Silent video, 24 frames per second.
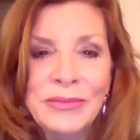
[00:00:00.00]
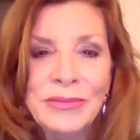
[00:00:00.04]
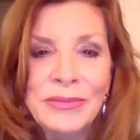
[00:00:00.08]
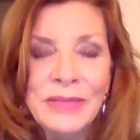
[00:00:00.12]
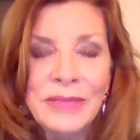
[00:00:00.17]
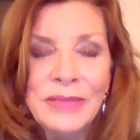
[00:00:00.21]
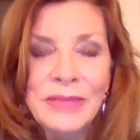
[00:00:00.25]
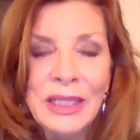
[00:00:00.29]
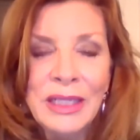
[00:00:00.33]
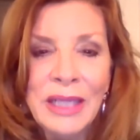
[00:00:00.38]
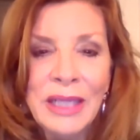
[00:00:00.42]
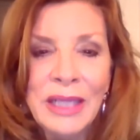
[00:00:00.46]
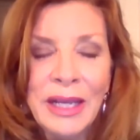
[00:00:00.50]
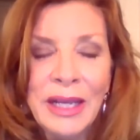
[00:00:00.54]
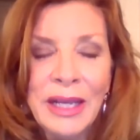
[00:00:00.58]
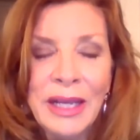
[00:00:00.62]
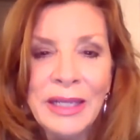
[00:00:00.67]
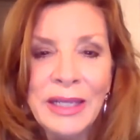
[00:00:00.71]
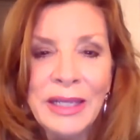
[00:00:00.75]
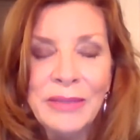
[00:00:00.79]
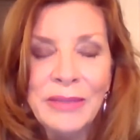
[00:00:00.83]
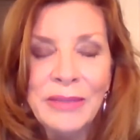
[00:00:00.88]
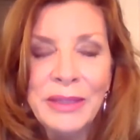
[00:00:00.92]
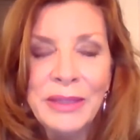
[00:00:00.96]

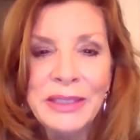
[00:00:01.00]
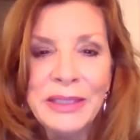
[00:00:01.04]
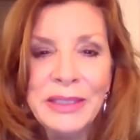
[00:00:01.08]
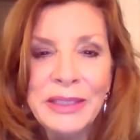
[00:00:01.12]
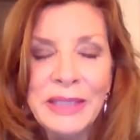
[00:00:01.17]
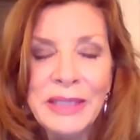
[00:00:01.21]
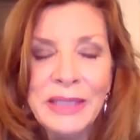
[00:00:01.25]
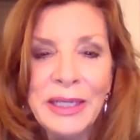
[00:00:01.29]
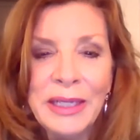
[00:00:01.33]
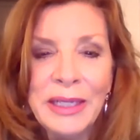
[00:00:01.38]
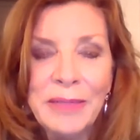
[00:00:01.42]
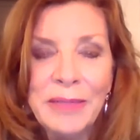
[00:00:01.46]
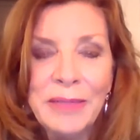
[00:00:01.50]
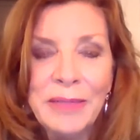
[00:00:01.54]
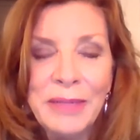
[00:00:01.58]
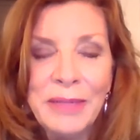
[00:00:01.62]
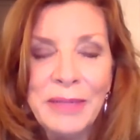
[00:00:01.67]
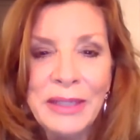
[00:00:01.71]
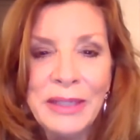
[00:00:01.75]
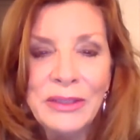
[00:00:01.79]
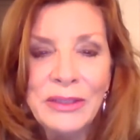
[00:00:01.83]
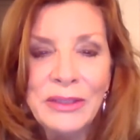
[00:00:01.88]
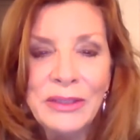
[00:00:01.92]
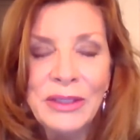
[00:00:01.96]
Aligned with this I am
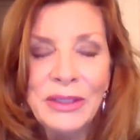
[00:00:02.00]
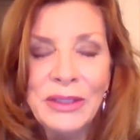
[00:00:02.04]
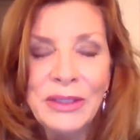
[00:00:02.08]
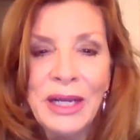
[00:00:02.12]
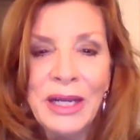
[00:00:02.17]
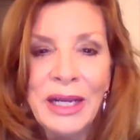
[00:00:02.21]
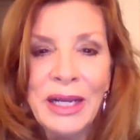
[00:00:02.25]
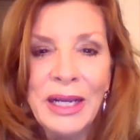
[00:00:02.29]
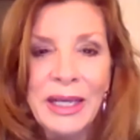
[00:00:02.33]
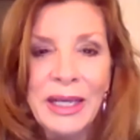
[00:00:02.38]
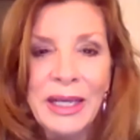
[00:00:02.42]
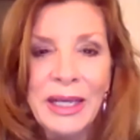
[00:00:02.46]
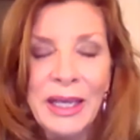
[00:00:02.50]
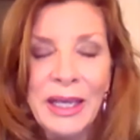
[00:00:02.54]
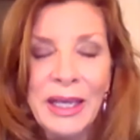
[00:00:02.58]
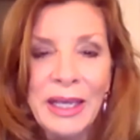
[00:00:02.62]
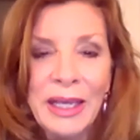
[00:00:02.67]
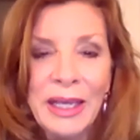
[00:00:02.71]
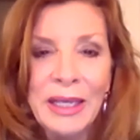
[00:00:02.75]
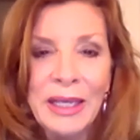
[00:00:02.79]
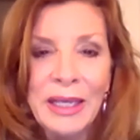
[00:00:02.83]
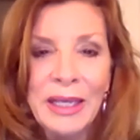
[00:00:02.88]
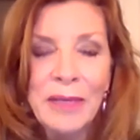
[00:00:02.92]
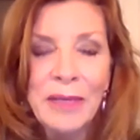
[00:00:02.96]
nature, I
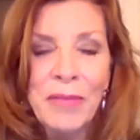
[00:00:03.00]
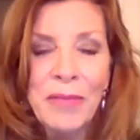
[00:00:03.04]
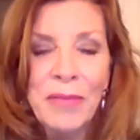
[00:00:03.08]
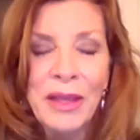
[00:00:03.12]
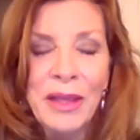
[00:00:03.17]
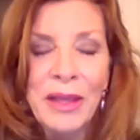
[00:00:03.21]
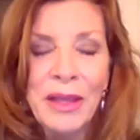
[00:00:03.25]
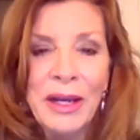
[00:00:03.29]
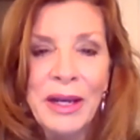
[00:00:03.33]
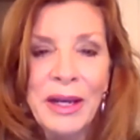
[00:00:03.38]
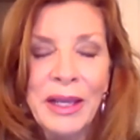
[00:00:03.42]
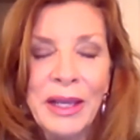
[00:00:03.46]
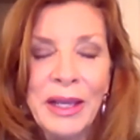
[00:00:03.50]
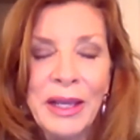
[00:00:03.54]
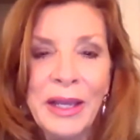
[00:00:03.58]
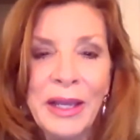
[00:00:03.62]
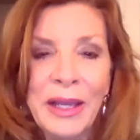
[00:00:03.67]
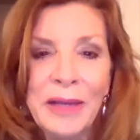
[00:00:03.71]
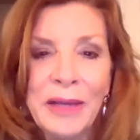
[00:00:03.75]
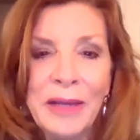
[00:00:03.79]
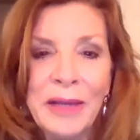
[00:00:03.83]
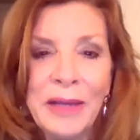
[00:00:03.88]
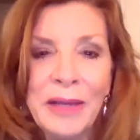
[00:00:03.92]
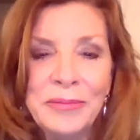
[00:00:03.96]
am that I
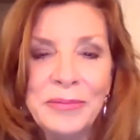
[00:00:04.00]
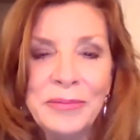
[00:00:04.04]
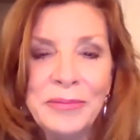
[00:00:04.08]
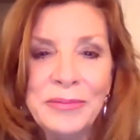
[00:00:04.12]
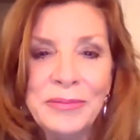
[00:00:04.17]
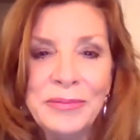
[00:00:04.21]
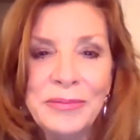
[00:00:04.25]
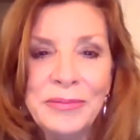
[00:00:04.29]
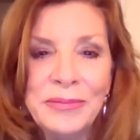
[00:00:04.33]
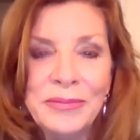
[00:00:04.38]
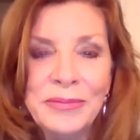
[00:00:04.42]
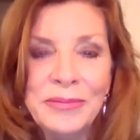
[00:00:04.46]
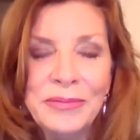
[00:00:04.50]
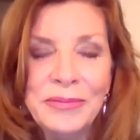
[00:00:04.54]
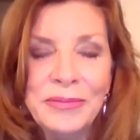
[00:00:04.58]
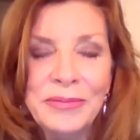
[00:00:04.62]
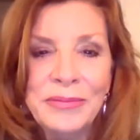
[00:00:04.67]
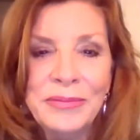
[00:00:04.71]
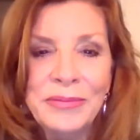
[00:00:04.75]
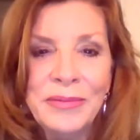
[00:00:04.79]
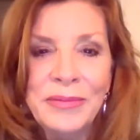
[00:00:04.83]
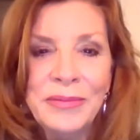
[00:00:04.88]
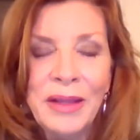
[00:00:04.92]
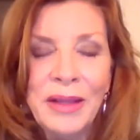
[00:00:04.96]
am.
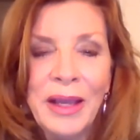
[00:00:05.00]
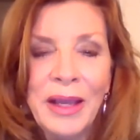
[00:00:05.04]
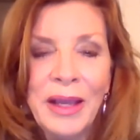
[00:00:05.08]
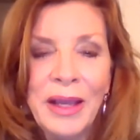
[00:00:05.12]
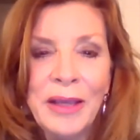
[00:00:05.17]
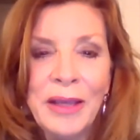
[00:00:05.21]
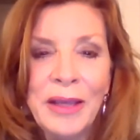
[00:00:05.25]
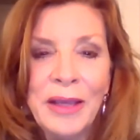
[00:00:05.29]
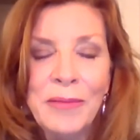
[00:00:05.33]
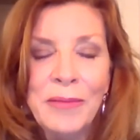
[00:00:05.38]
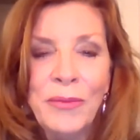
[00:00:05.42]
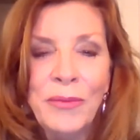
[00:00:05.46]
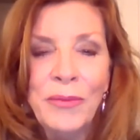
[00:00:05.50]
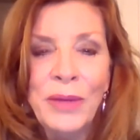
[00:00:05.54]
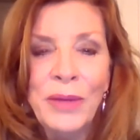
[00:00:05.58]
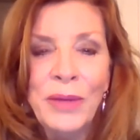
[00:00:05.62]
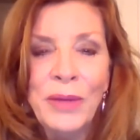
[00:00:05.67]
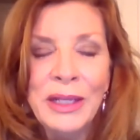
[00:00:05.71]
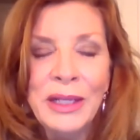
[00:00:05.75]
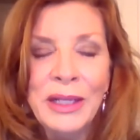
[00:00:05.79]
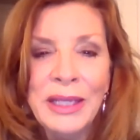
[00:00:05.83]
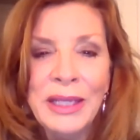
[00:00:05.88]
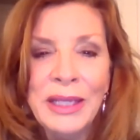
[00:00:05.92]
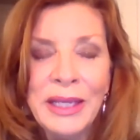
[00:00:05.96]
I am
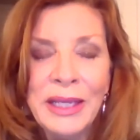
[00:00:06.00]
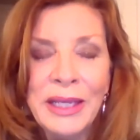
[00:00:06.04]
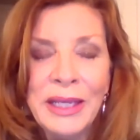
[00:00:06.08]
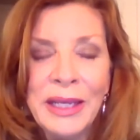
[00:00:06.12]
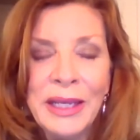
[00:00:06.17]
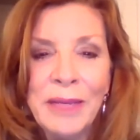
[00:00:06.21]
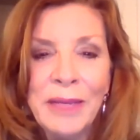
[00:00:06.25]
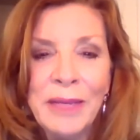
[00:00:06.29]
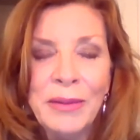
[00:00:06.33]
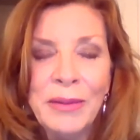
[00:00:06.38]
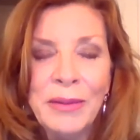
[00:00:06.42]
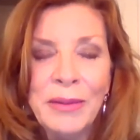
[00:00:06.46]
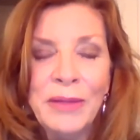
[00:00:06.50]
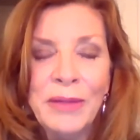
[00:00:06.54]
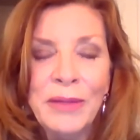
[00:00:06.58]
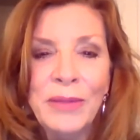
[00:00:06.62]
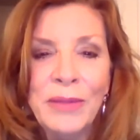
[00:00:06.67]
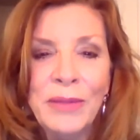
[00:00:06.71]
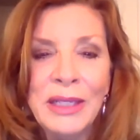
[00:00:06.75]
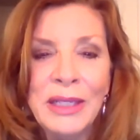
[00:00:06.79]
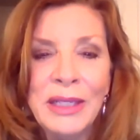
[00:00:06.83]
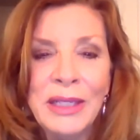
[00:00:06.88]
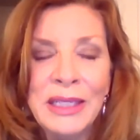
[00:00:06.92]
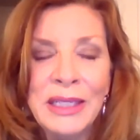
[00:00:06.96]
willing and able and
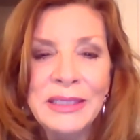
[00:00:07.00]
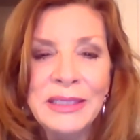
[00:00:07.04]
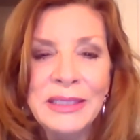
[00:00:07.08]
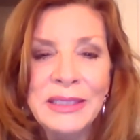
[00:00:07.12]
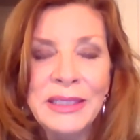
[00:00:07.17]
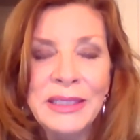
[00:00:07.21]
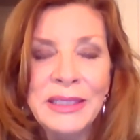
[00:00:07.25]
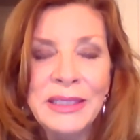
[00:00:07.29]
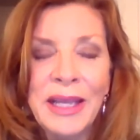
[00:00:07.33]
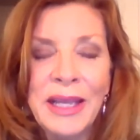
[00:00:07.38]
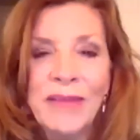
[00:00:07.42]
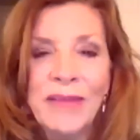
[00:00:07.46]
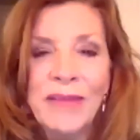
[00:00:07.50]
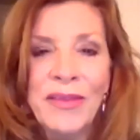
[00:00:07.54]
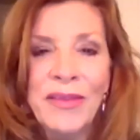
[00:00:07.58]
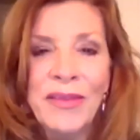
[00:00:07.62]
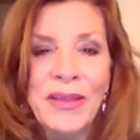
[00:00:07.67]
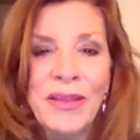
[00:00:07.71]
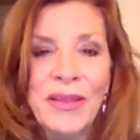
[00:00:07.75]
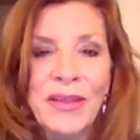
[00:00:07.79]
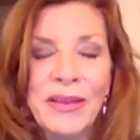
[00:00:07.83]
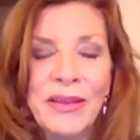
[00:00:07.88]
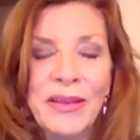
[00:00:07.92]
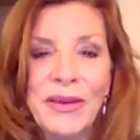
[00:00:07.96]
releasing
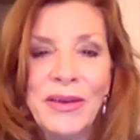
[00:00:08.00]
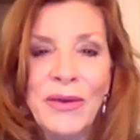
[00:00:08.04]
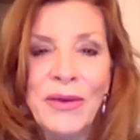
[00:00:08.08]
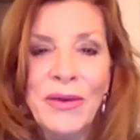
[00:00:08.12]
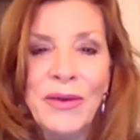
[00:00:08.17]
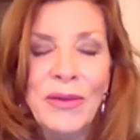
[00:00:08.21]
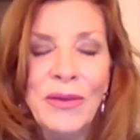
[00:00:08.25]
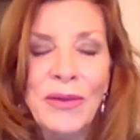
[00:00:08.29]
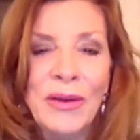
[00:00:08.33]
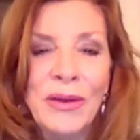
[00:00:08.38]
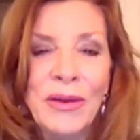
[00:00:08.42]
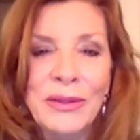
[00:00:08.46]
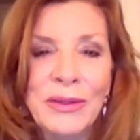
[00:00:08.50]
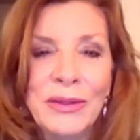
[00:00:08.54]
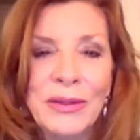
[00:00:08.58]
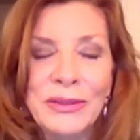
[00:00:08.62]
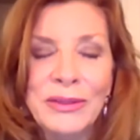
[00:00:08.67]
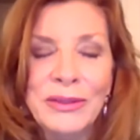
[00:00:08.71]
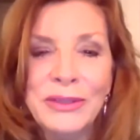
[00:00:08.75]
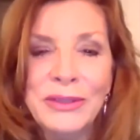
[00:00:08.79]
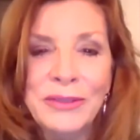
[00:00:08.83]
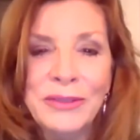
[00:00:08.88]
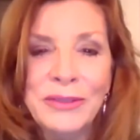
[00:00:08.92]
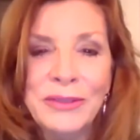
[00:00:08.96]
everything that no longer
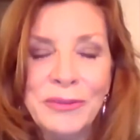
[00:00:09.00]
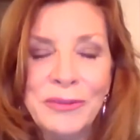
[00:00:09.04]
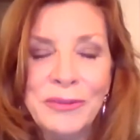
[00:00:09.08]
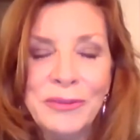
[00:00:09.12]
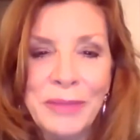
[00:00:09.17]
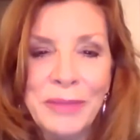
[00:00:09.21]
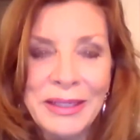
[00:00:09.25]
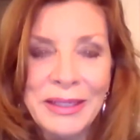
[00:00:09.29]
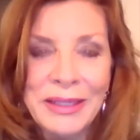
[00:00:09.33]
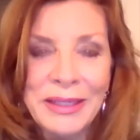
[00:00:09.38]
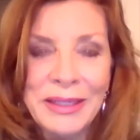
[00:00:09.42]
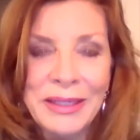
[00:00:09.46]
serves me.